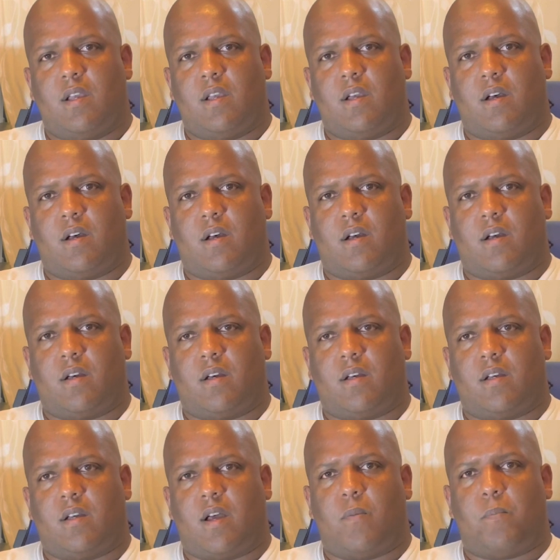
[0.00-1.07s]

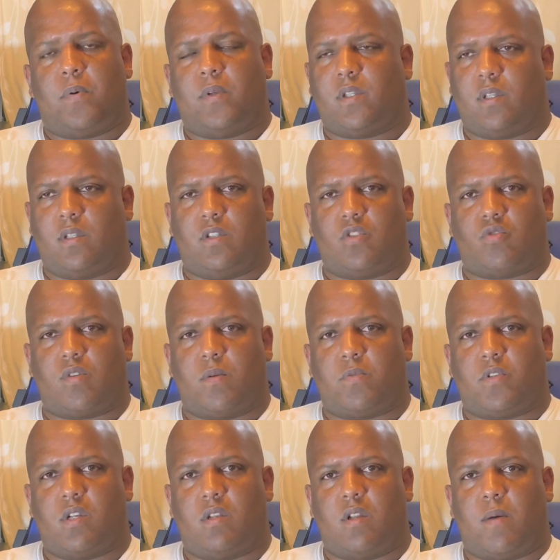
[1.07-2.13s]
I'll put
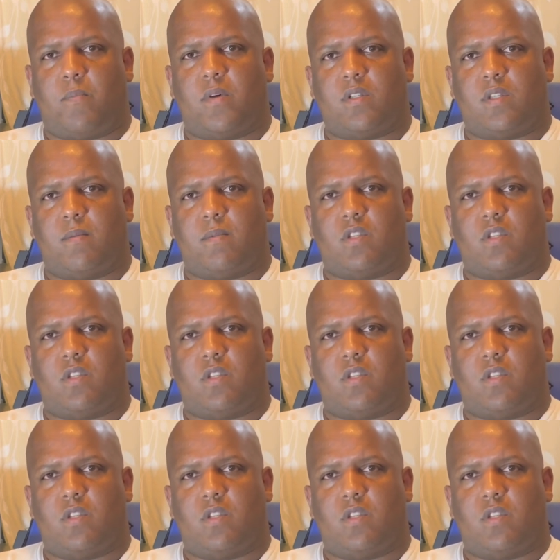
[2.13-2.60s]
his name